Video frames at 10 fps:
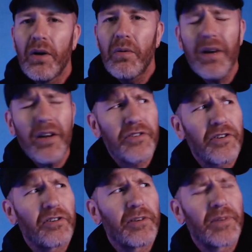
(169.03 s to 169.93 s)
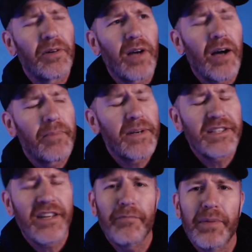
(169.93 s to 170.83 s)
What other crypto
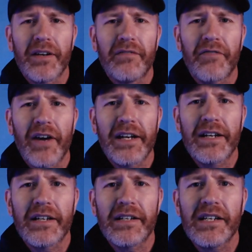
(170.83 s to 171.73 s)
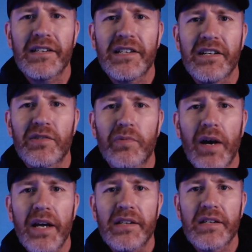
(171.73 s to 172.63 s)
companies have been invited to DC
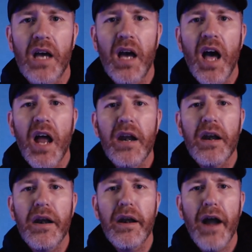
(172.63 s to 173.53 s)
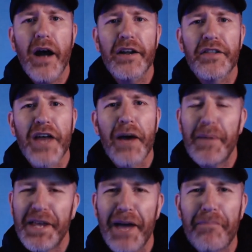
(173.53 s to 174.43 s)
twice? None of
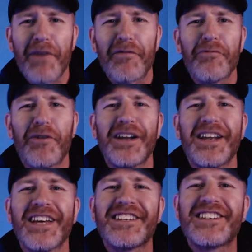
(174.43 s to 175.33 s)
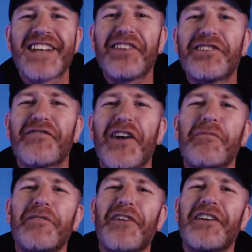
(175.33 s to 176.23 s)
them. Yep, everyone. Stellar
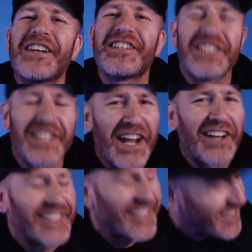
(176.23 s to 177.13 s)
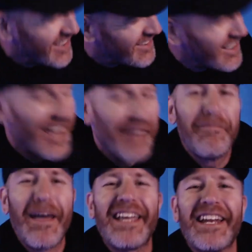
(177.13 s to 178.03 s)
Development Foundation, Denelle Dixon,
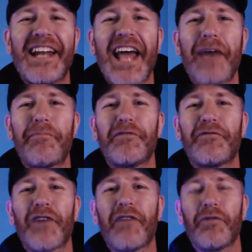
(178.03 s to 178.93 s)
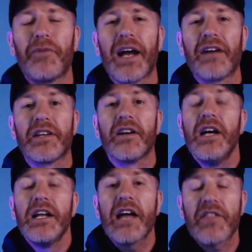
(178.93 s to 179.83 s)
making it happen for everyone out there.
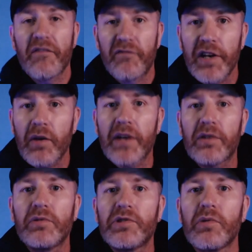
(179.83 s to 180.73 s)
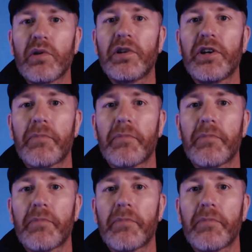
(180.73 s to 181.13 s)
Now, that video I told you earlier